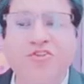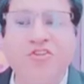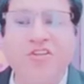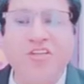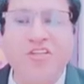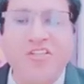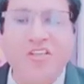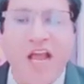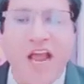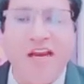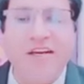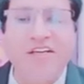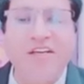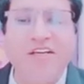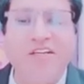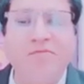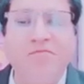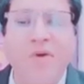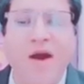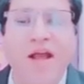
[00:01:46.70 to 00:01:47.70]

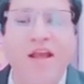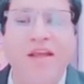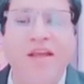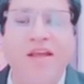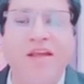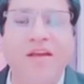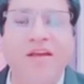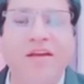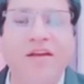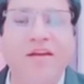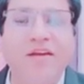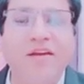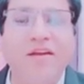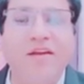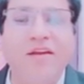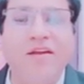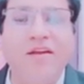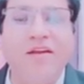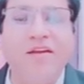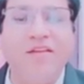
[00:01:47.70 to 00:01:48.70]
decided by
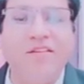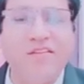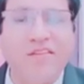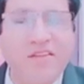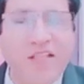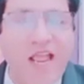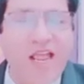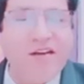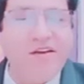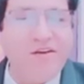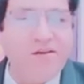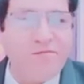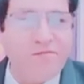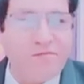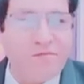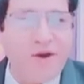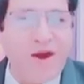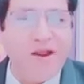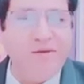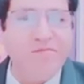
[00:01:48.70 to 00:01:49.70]
then
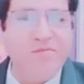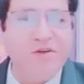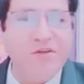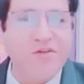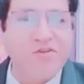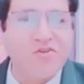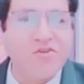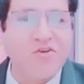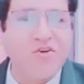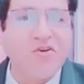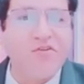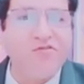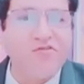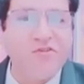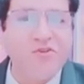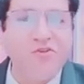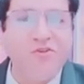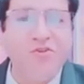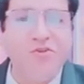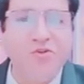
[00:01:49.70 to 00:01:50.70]
Prime Minister of
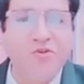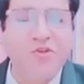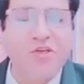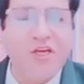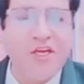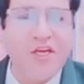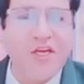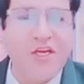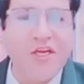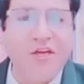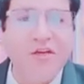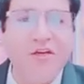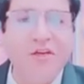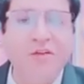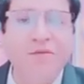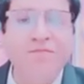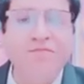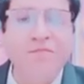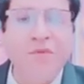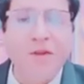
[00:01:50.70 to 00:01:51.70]
UK
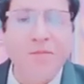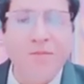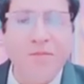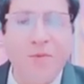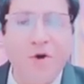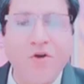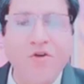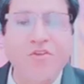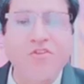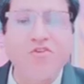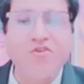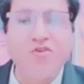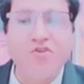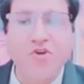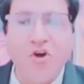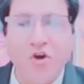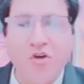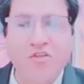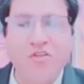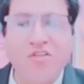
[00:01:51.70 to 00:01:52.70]
Boris
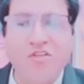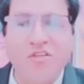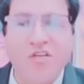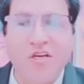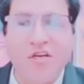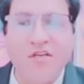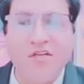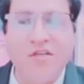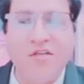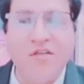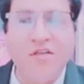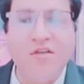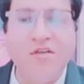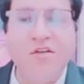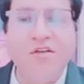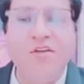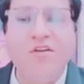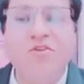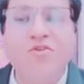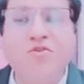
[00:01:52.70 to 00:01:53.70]
Johnson
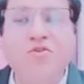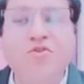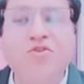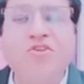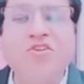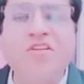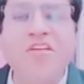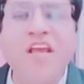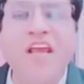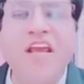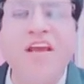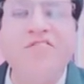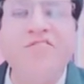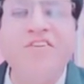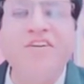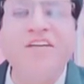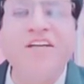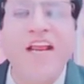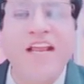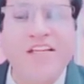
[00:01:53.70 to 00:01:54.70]
to
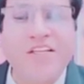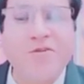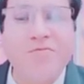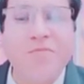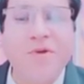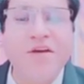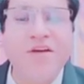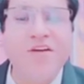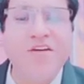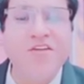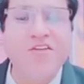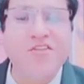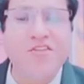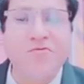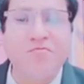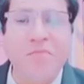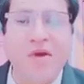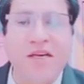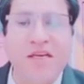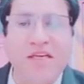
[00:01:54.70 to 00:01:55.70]
save taxpayers'
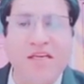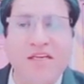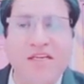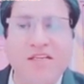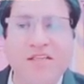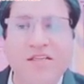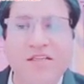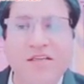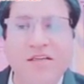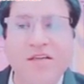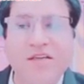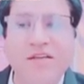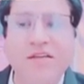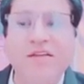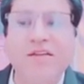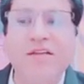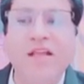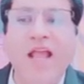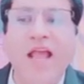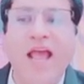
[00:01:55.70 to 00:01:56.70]
money
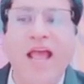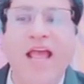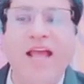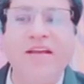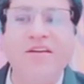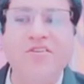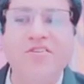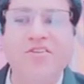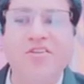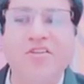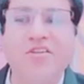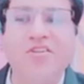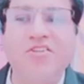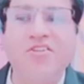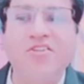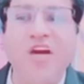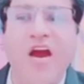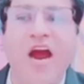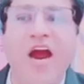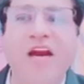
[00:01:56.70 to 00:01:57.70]
and
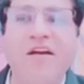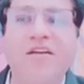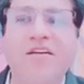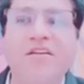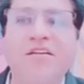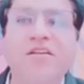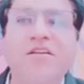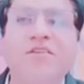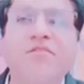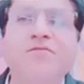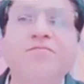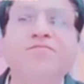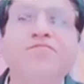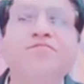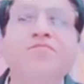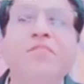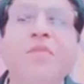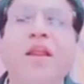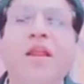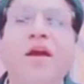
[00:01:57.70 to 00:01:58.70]
start
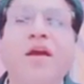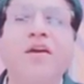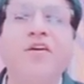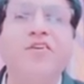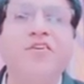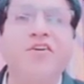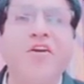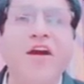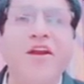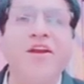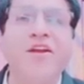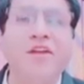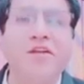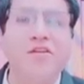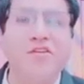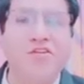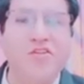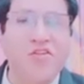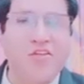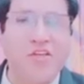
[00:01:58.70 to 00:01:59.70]

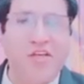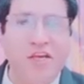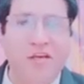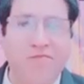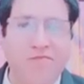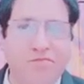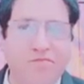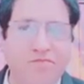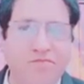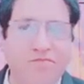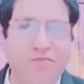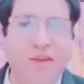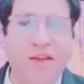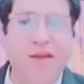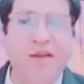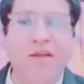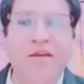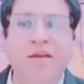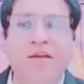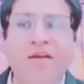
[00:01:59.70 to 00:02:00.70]
Turing Scheme.
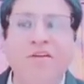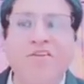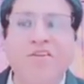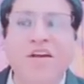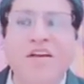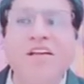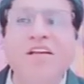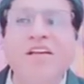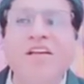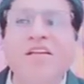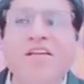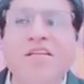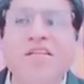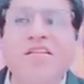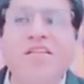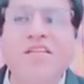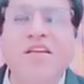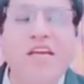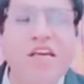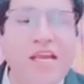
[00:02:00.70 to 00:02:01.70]
Turing
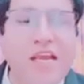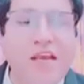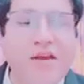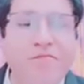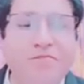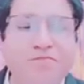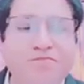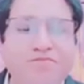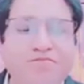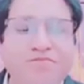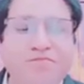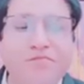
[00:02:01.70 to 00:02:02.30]
Scheme,